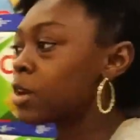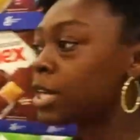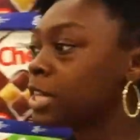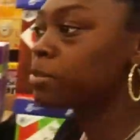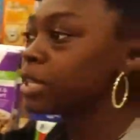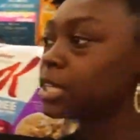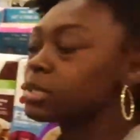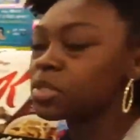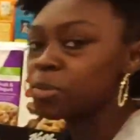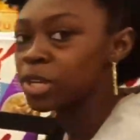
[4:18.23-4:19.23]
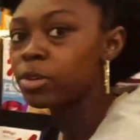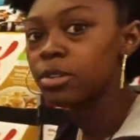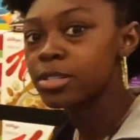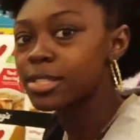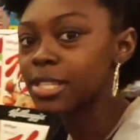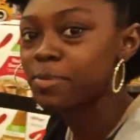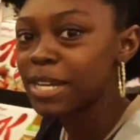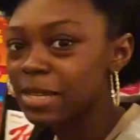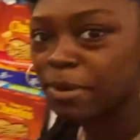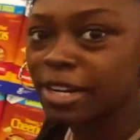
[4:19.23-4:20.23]
I think I'm gonna get some sprinkles to spice
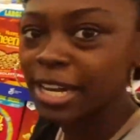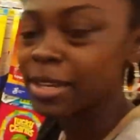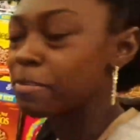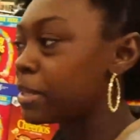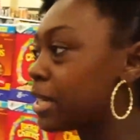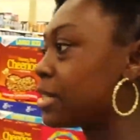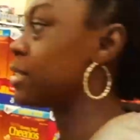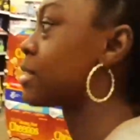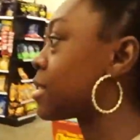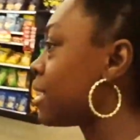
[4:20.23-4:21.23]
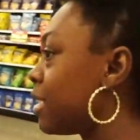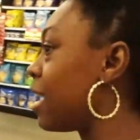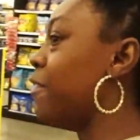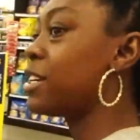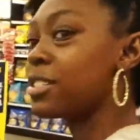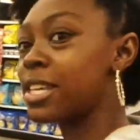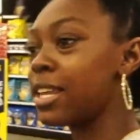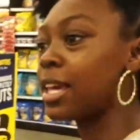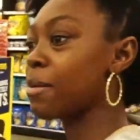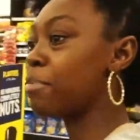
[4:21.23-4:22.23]
up our cake because if I just get
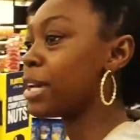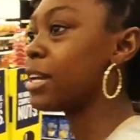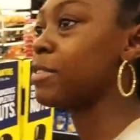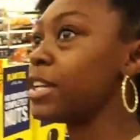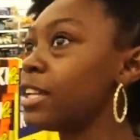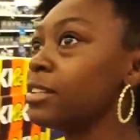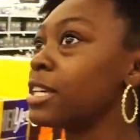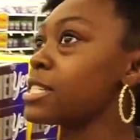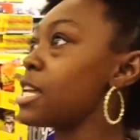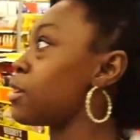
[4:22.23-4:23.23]
like a bland vanilla, it does not